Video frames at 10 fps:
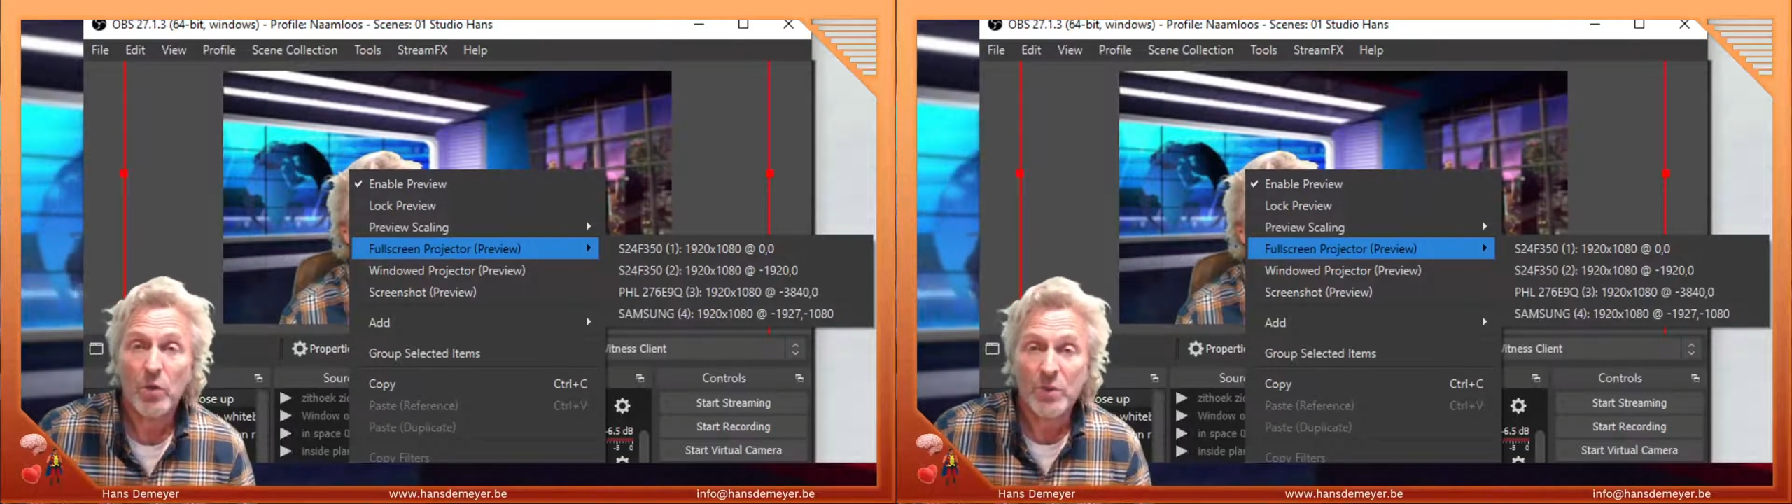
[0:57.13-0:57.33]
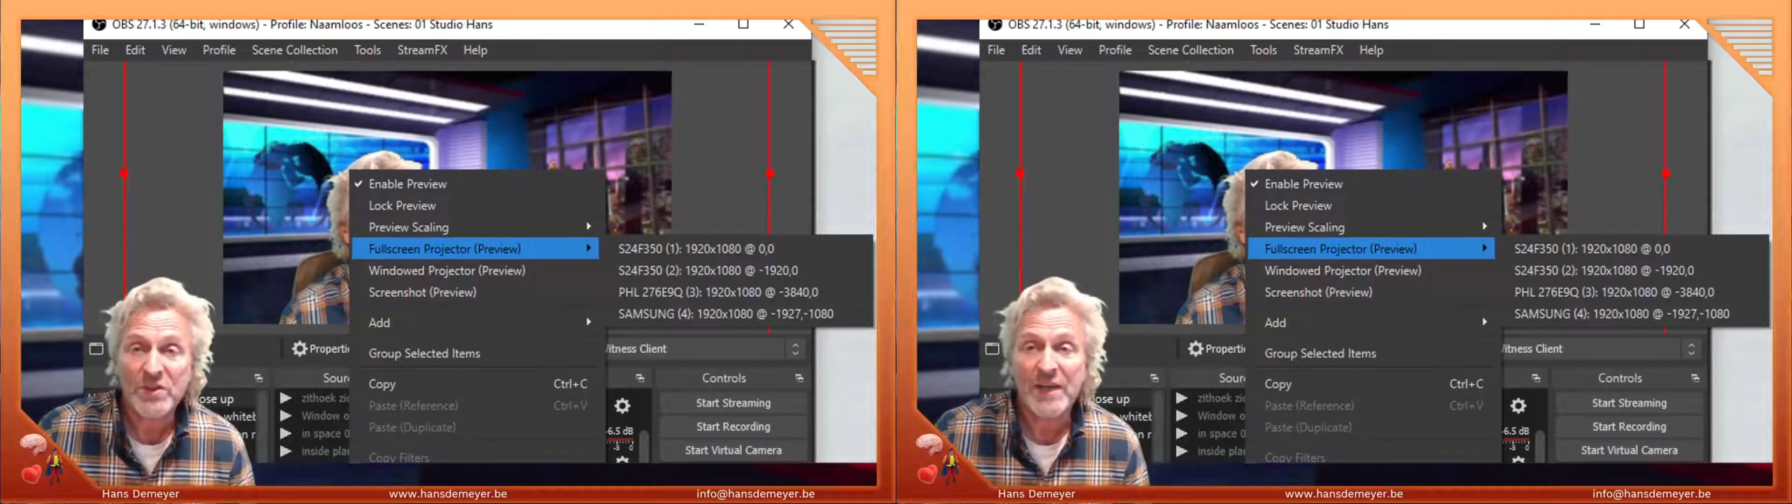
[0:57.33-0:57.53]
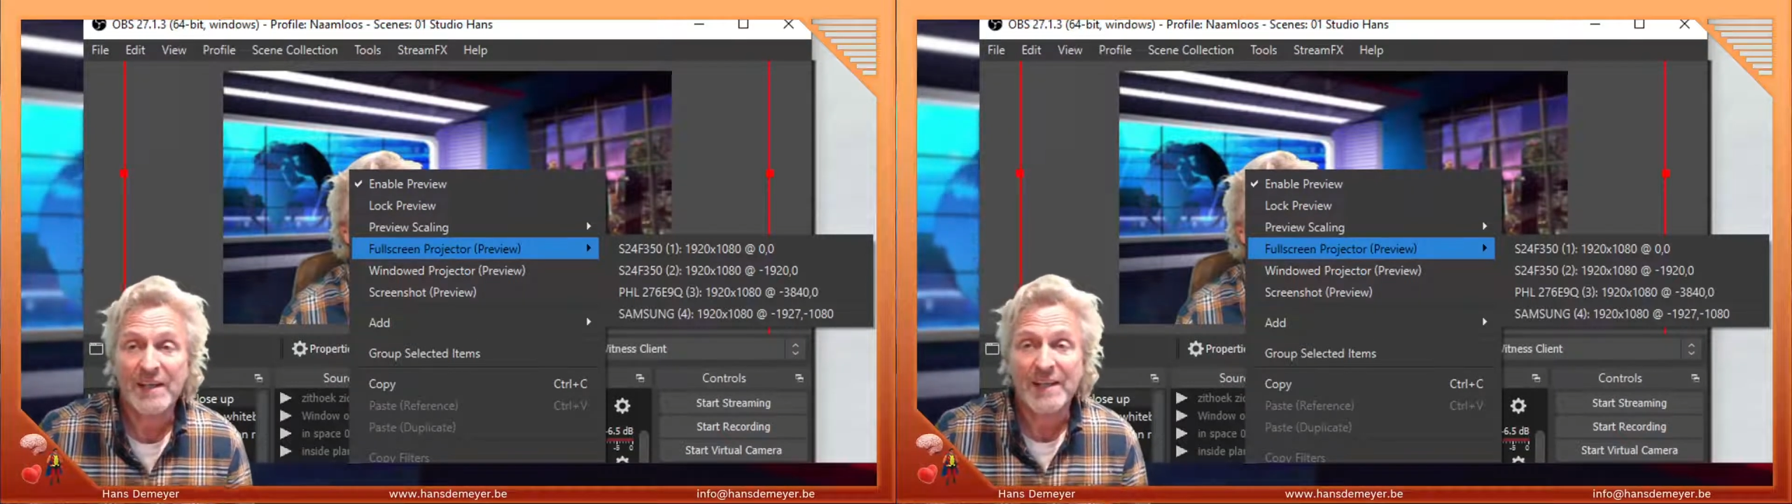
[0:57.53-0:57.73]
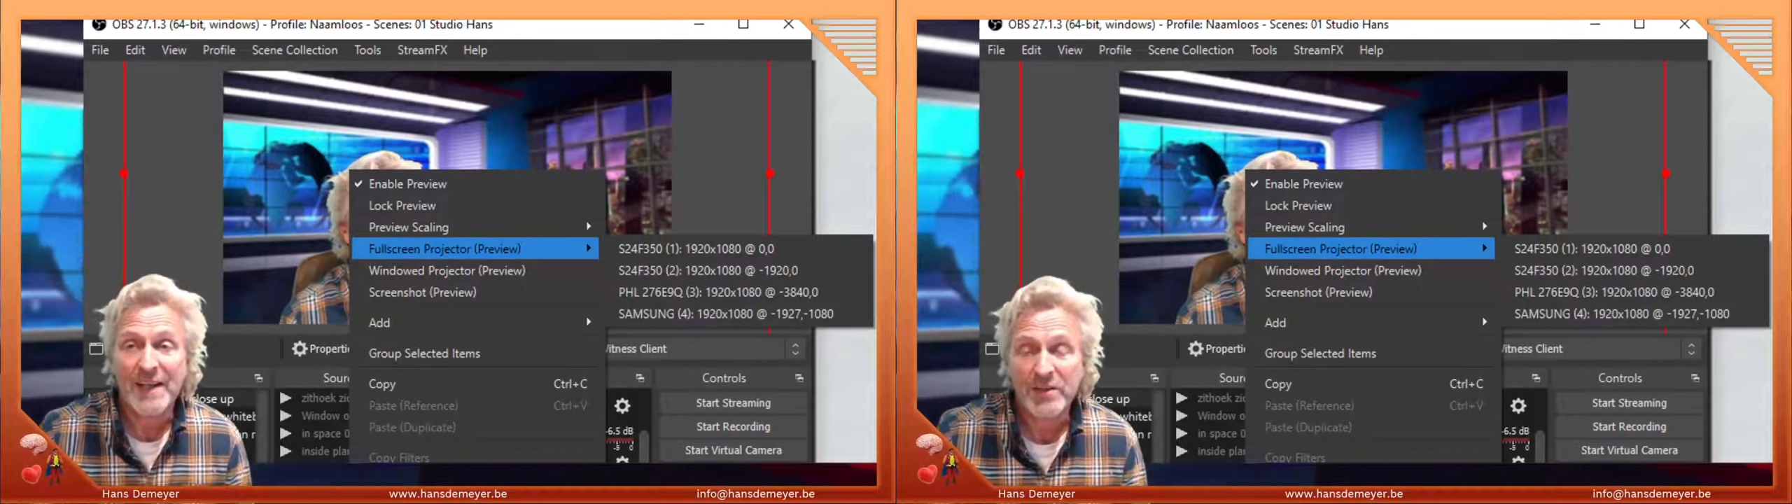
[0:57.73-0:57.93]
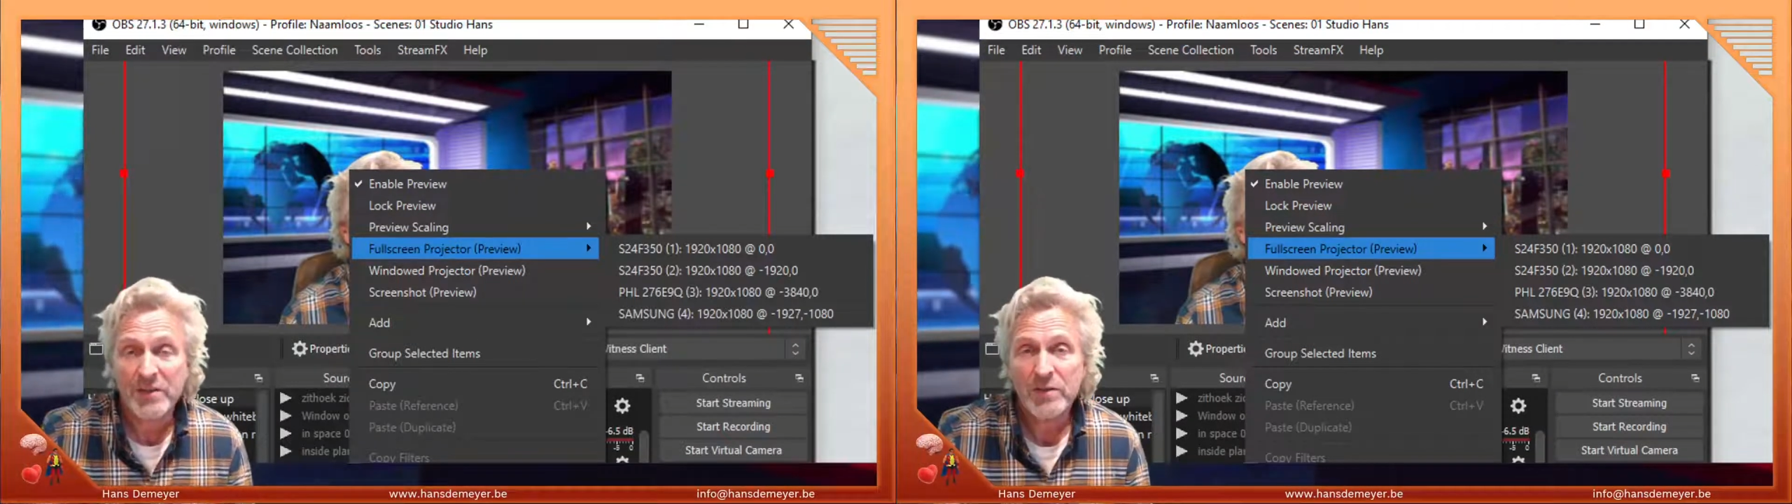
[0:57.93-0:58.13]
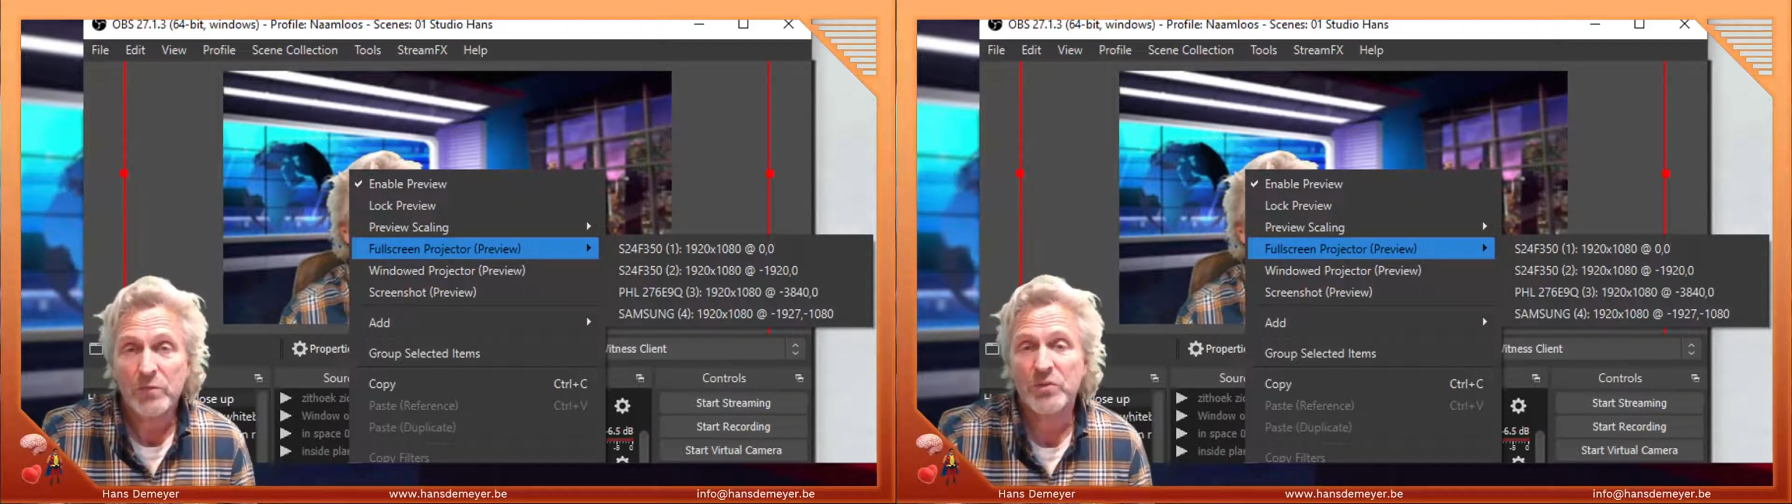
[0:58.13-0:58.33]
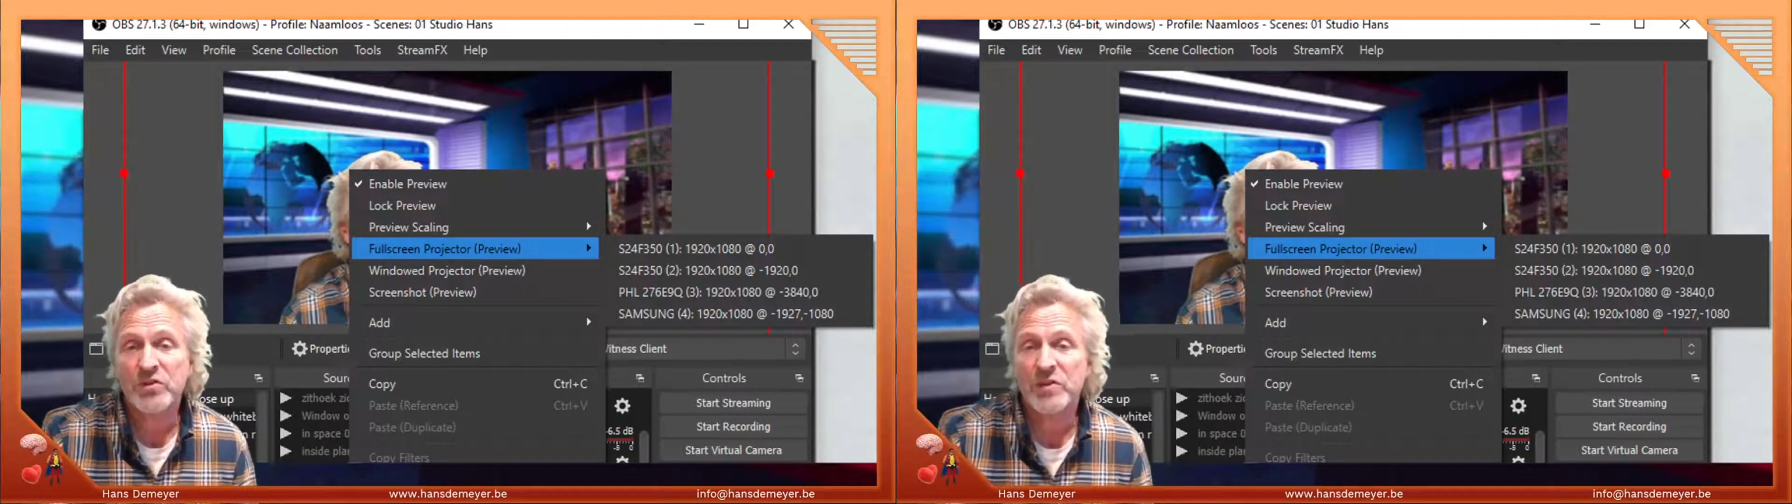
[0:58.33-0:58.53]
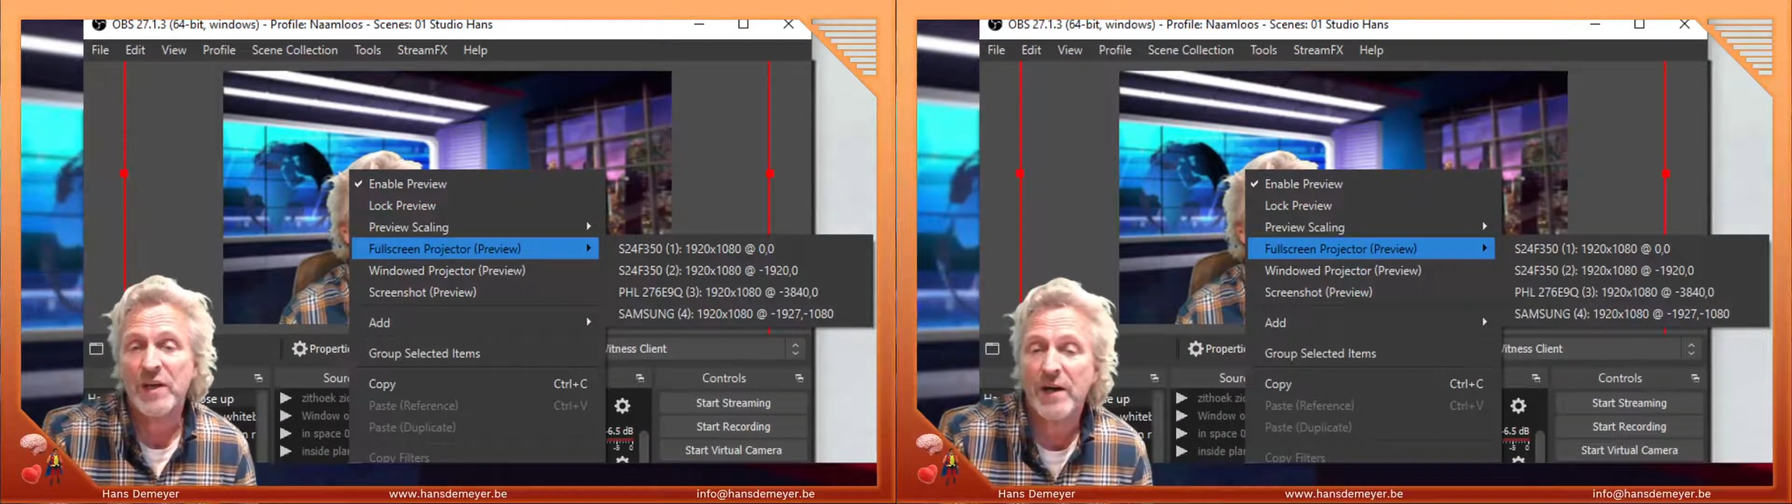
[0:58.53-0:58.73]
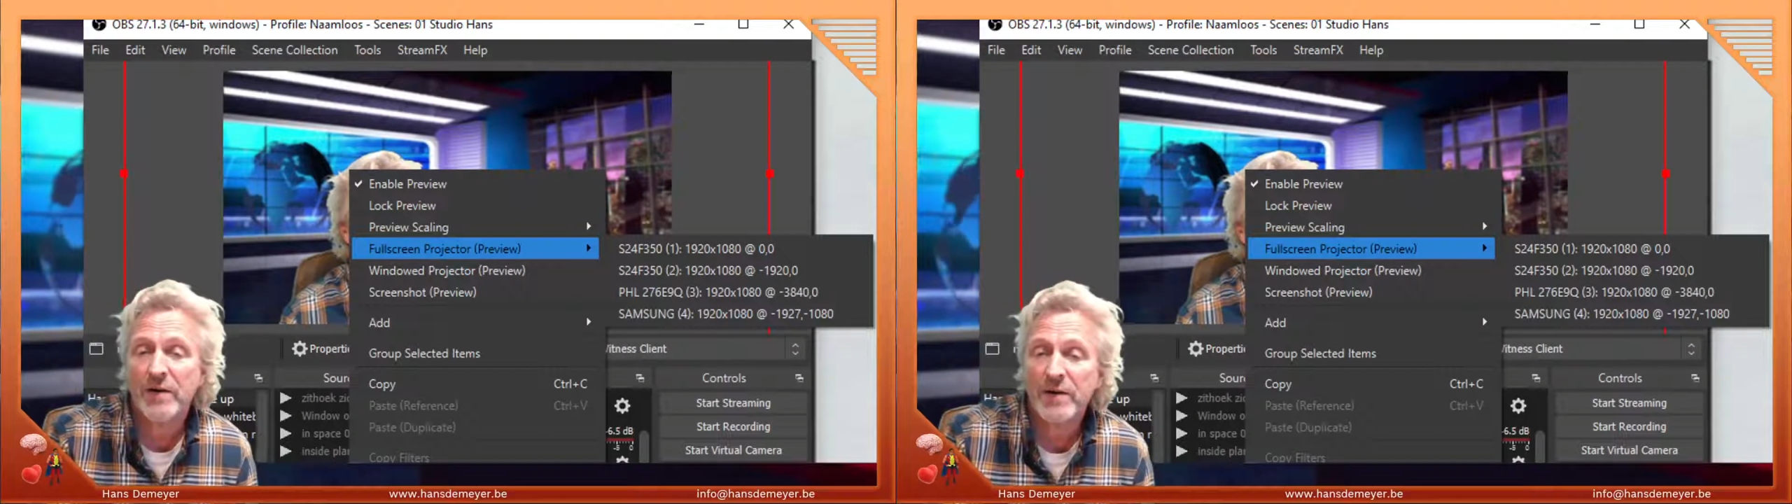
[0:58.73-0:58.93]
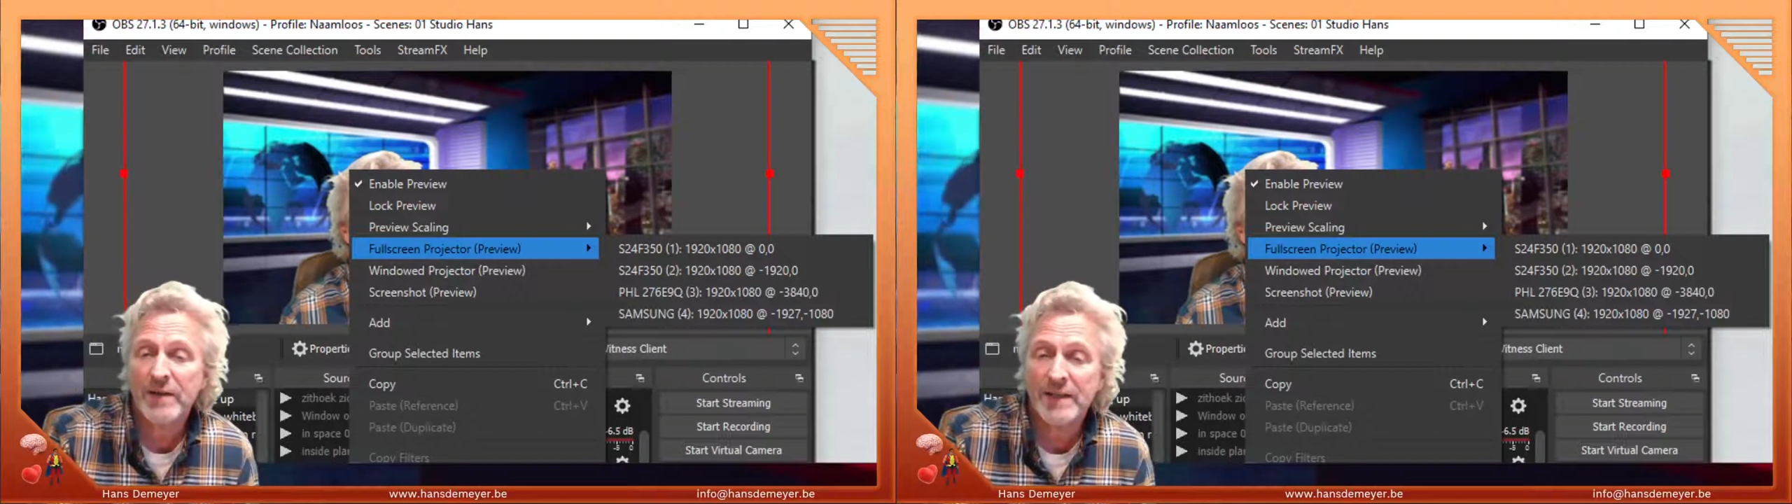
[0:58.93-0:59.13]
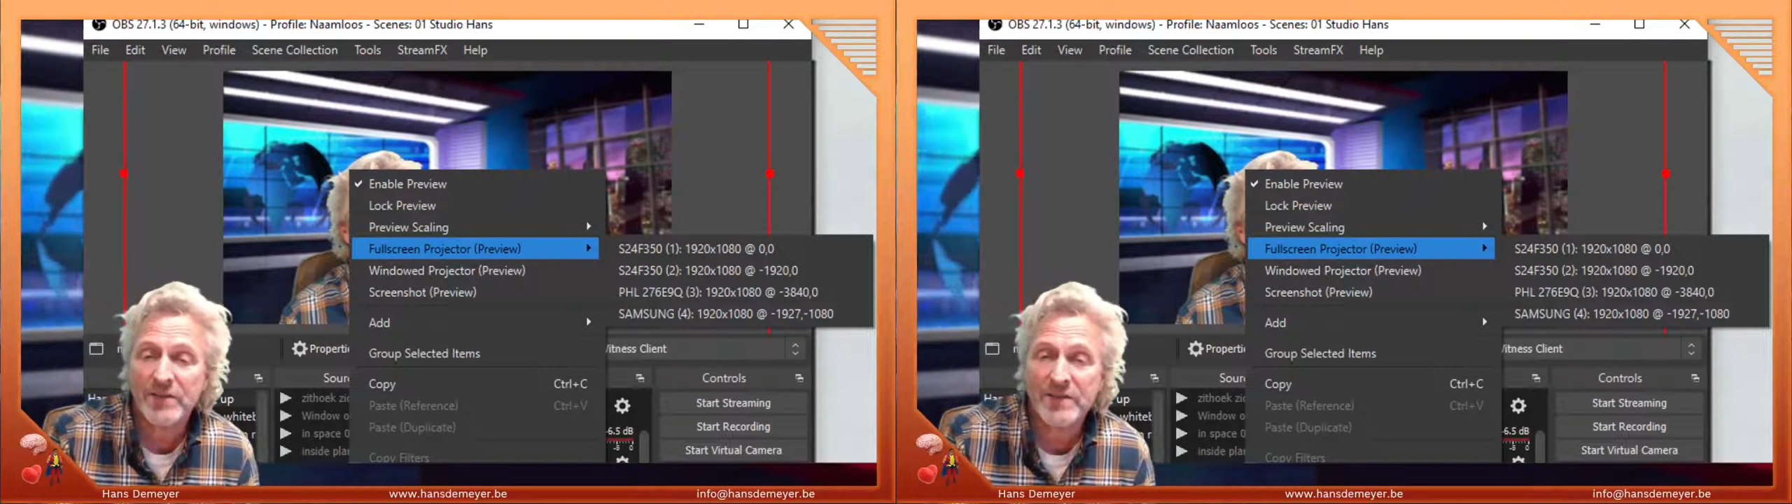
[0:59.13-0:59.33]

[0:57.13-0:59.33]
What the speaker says: which I then would share in